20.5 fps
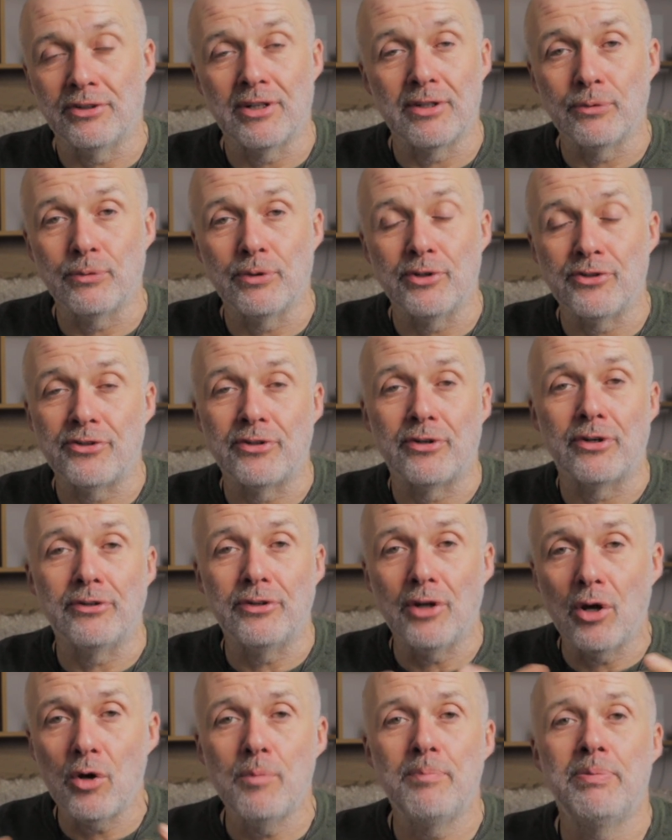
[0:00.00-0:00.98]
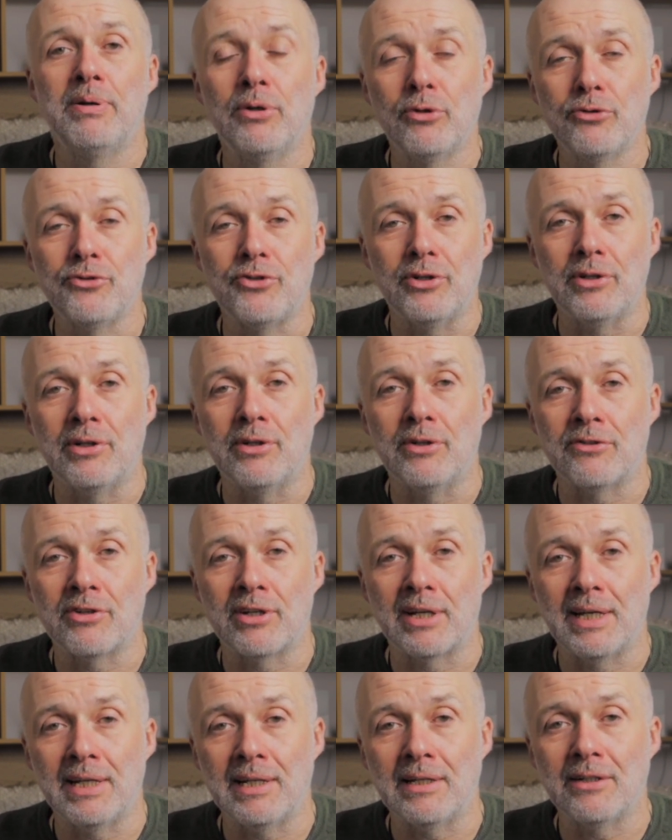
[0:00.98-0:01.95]
In other words, there are no pills you can
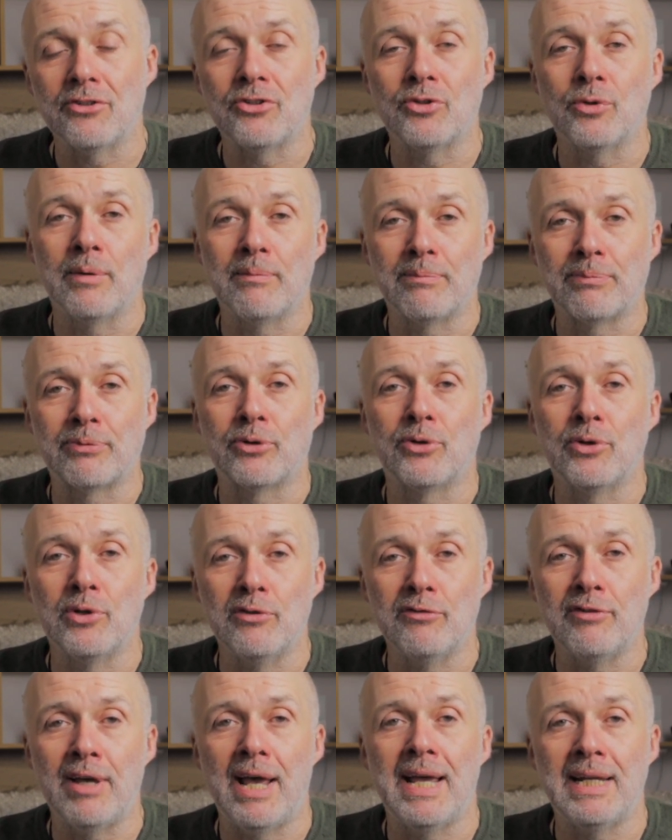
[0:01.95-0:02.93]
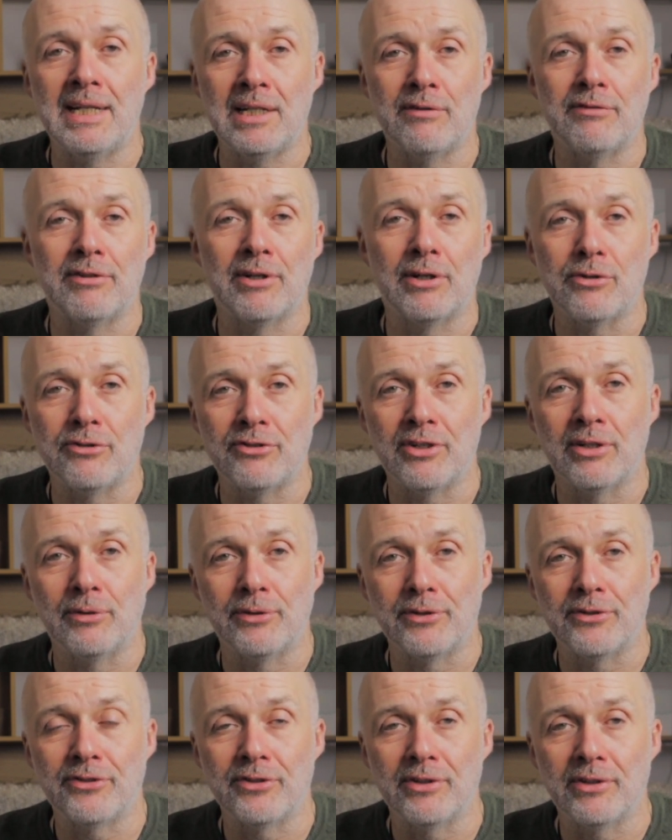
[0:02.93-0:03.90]
take to improve any of those
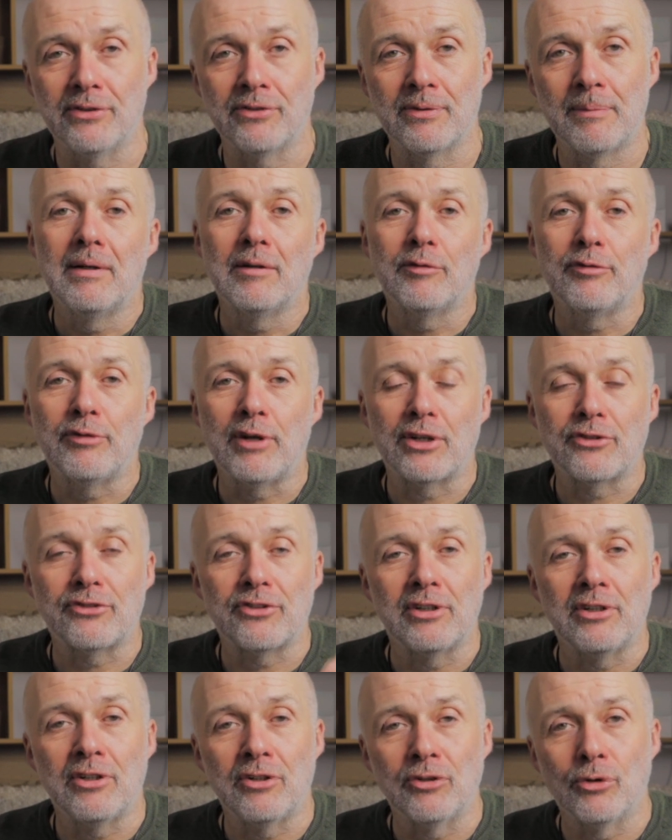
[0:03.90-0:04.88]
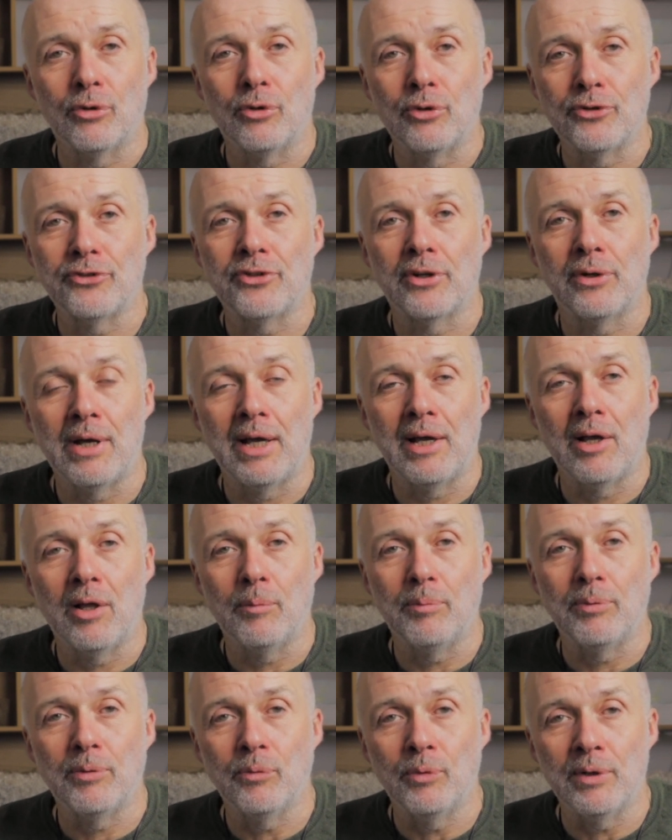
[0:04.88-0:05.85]
illnesses. Fasting can also
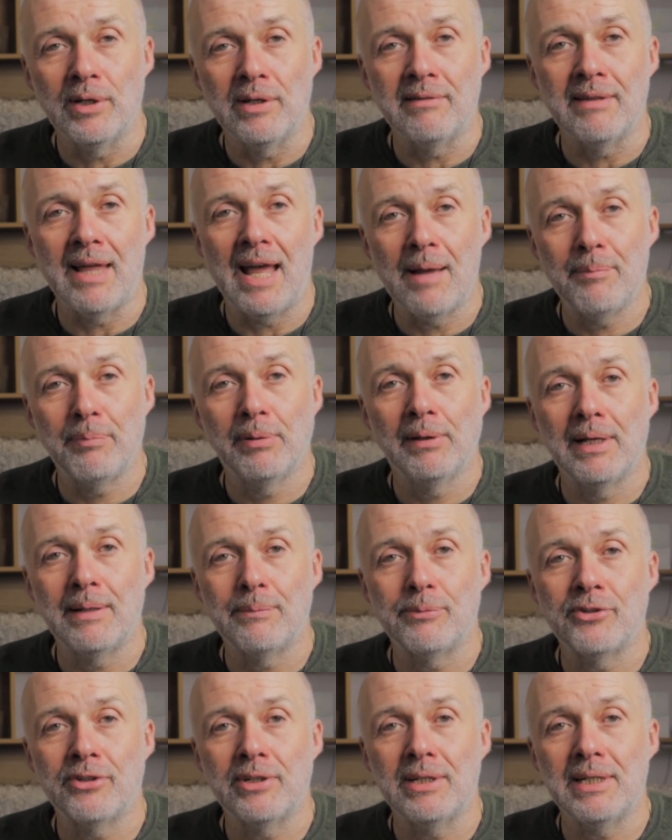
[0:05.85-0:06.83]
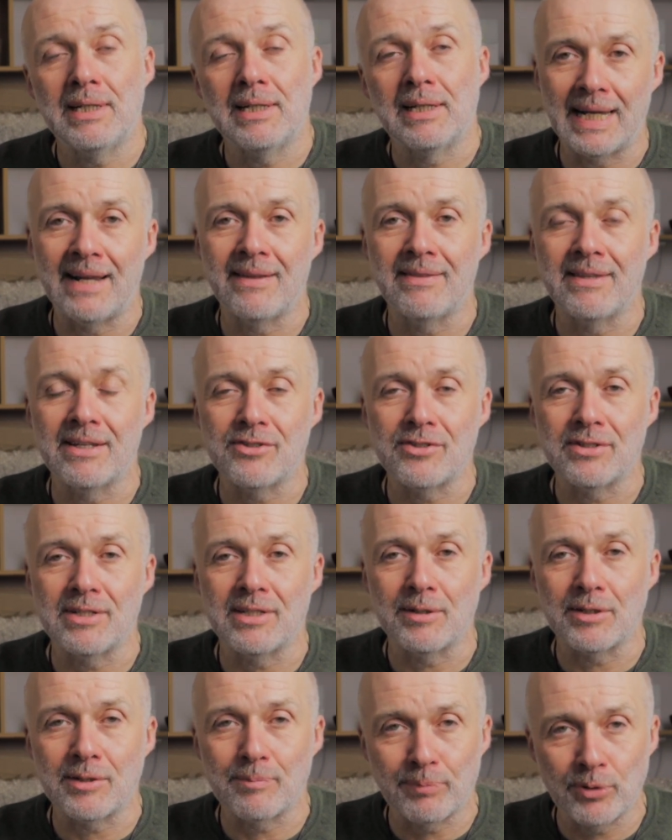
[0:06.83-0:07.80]
help with epilepsy, and there's an
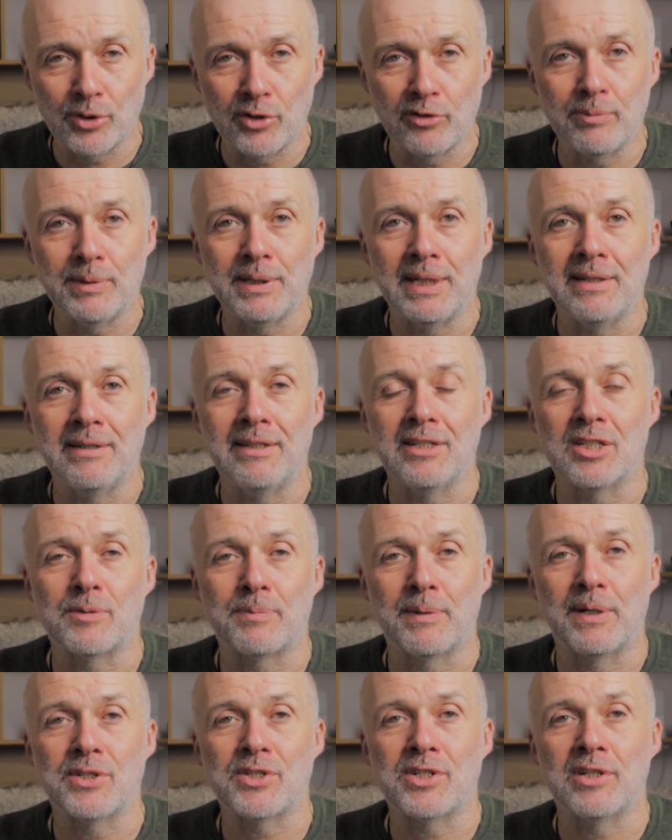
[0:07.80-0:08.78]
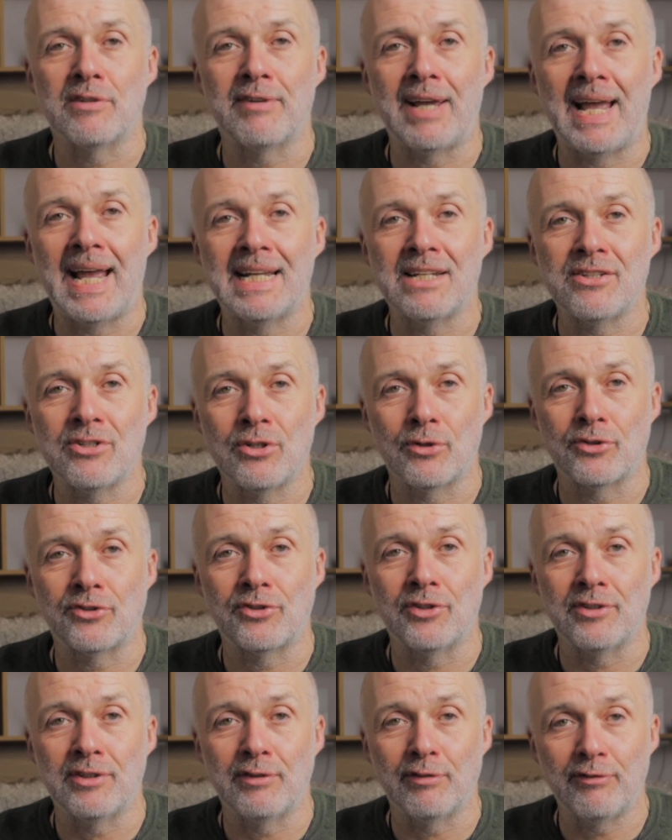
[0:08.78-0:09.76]
improvement in the expression of
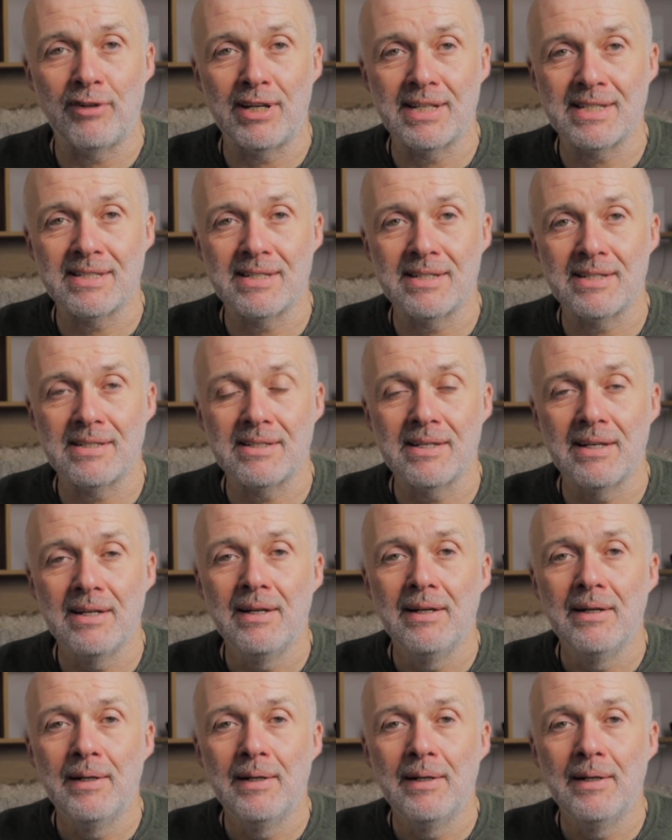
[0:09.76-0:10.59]
antioxidant defenses.